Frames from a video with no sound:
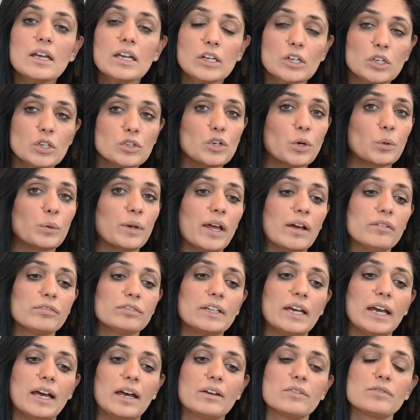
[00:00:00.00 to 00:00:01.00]
You don't have
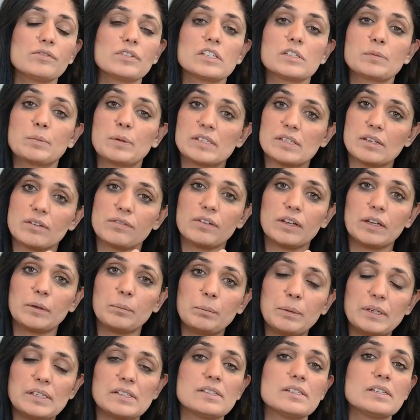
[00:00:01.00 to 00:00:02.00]
to have specific
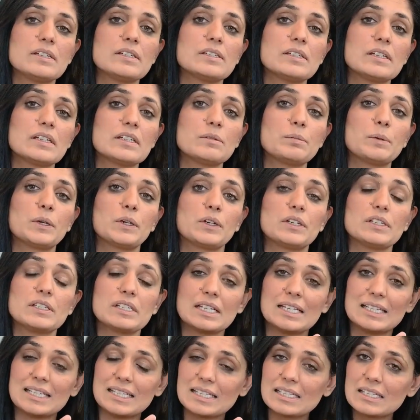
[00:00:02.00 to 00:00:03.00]
business experience
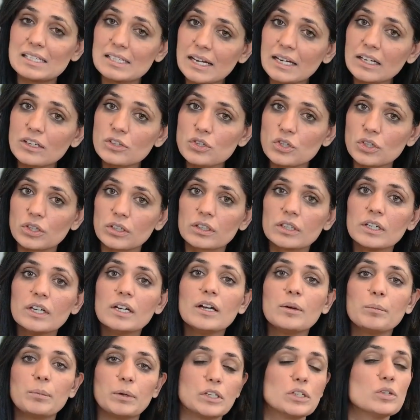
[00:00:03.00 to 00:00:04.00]
in this sector,
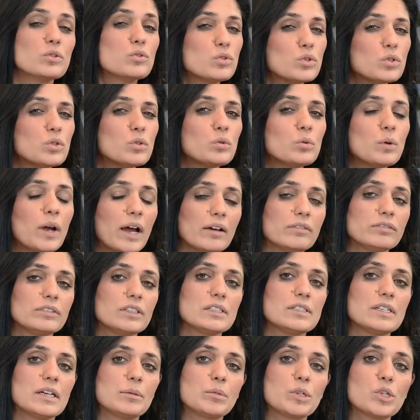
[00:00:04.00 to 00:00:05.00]
but you do have to
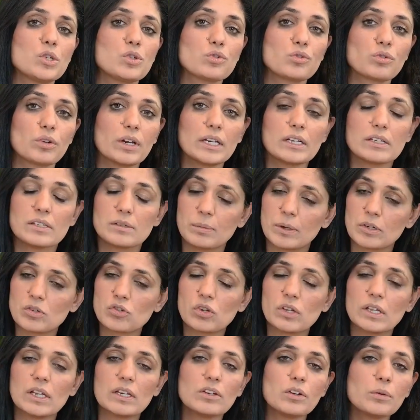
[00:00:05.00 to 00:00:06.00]
demonstrate,
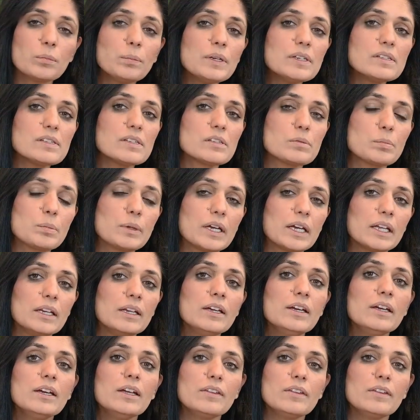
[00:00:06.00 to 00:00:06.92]
especially in your business plan,